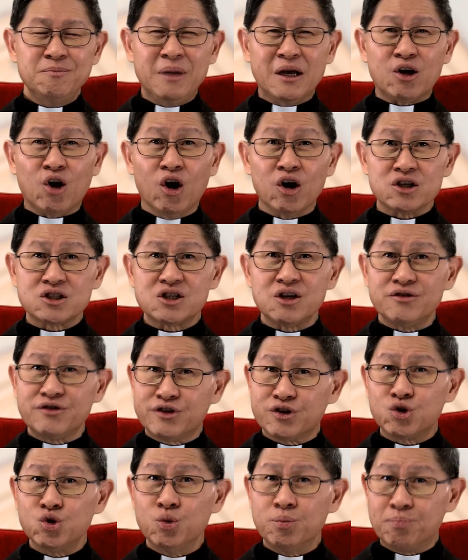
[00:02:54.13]
because
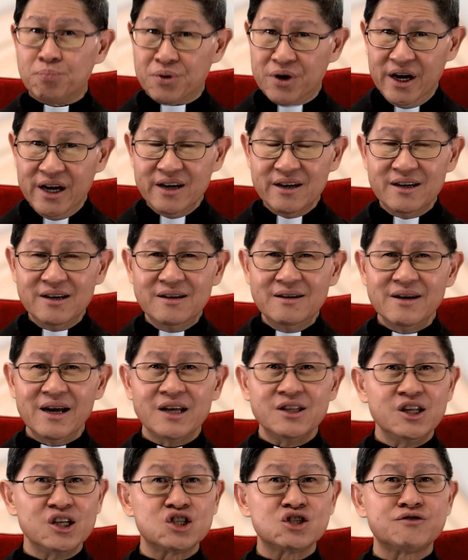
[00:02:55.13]
through prayer
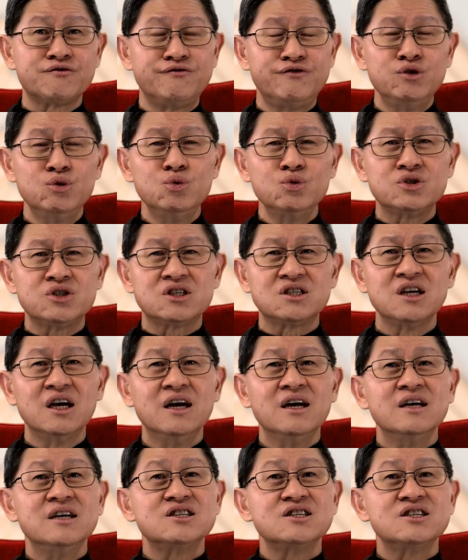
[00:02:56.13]
and its fruits